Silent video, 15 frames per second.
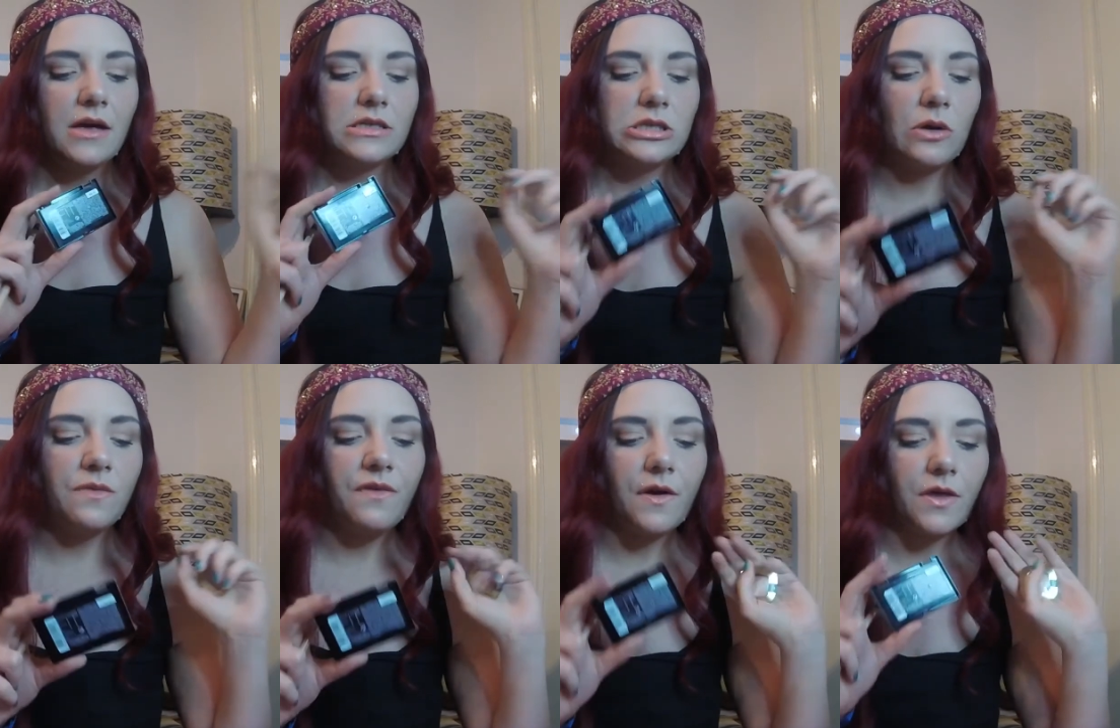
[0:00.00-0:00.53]

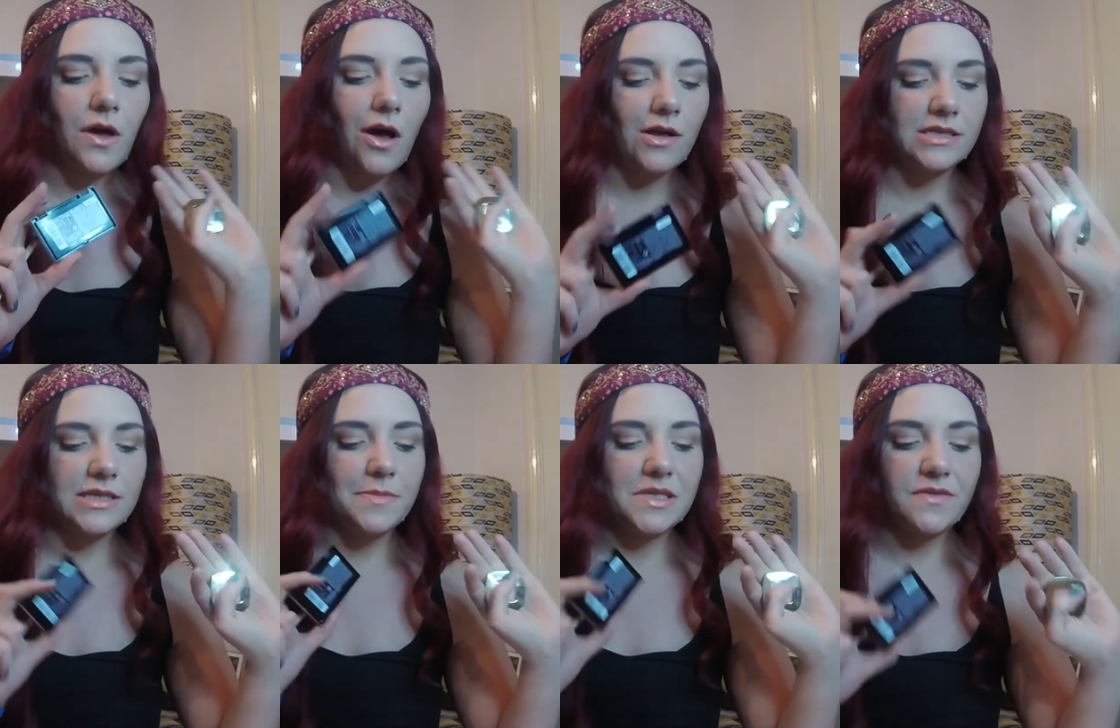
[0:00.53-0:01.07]
So far, the
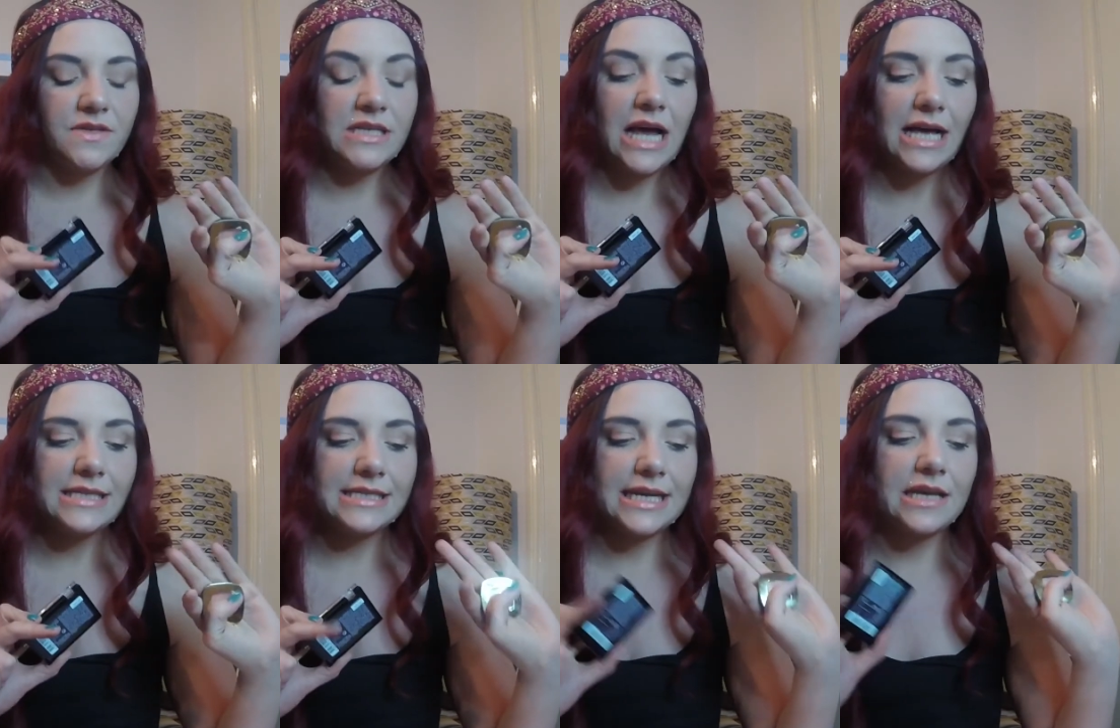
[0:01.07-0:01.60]
concept's
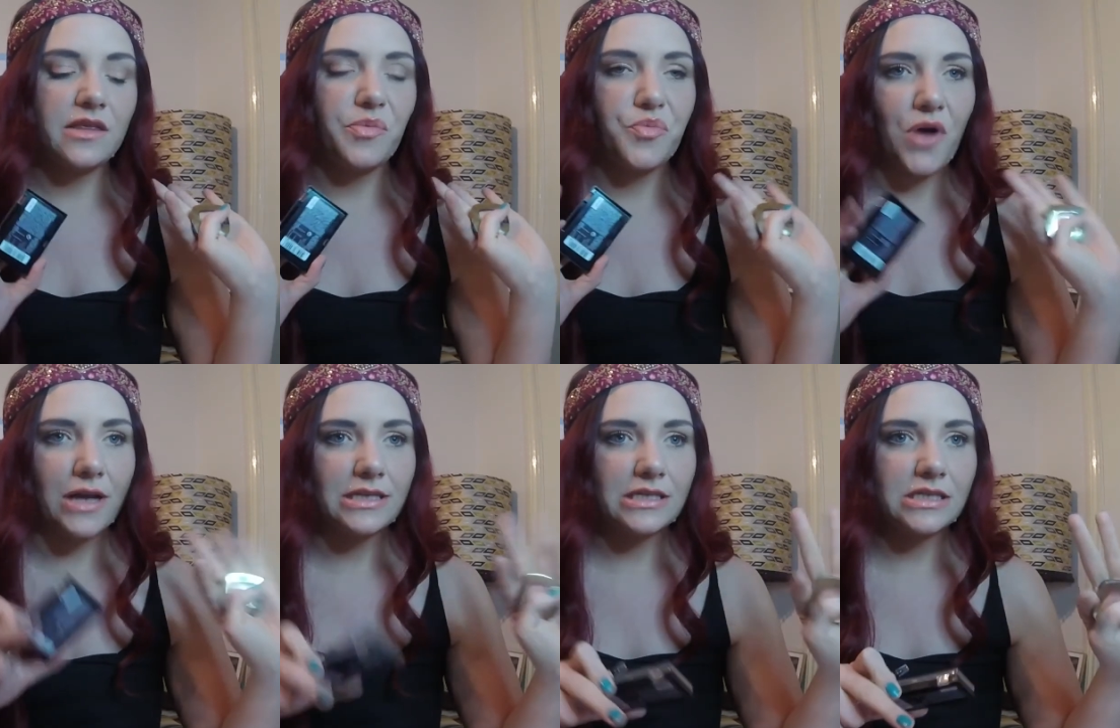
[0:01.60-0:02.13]
fantastic, the
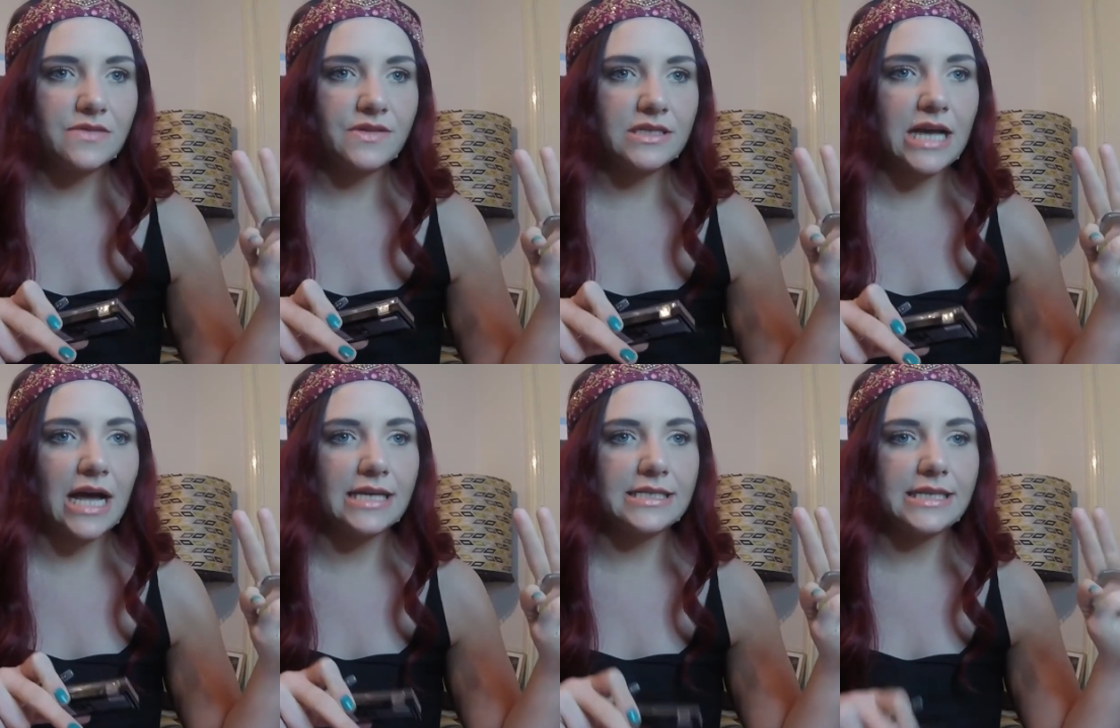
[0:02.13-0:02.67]
branding's
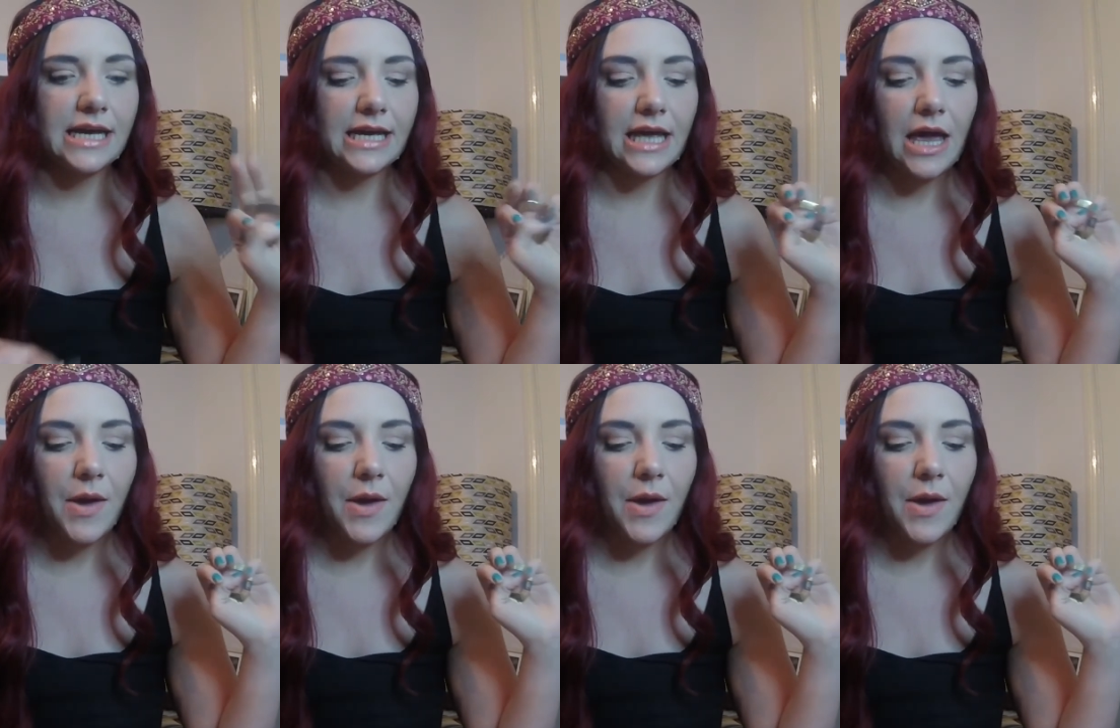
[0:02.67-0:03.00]
fantastic.